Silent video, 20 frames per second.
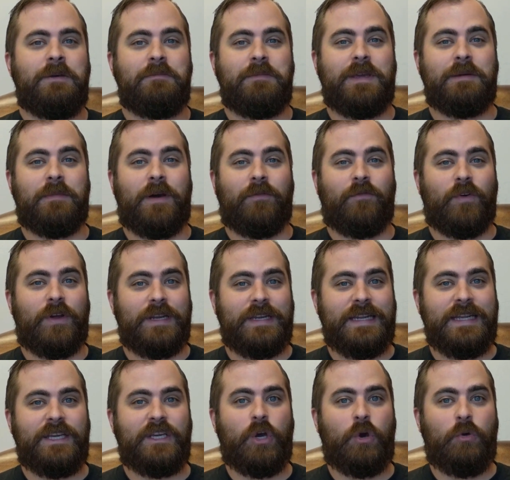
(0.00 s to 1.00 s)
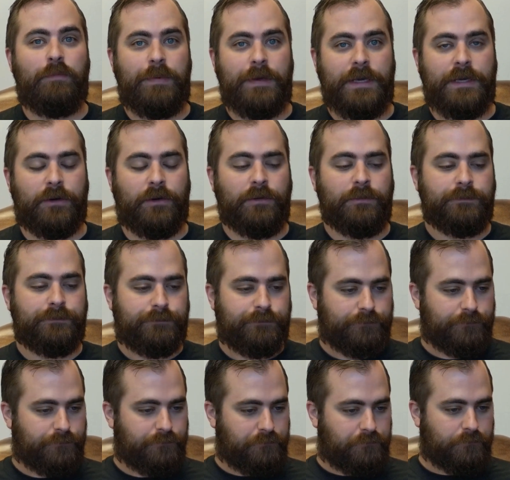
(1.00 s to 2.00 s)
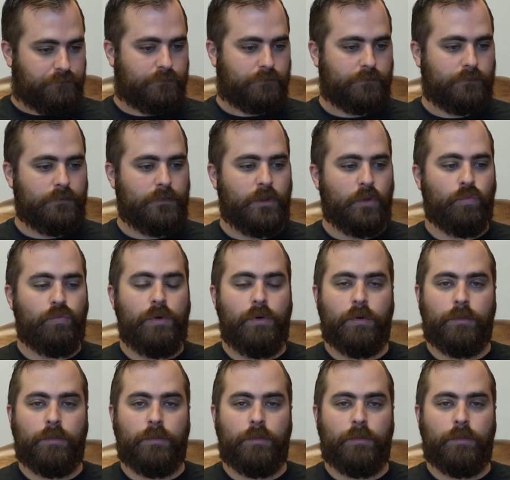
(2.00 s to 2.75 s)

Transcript: Me and my friend Nico Peel, we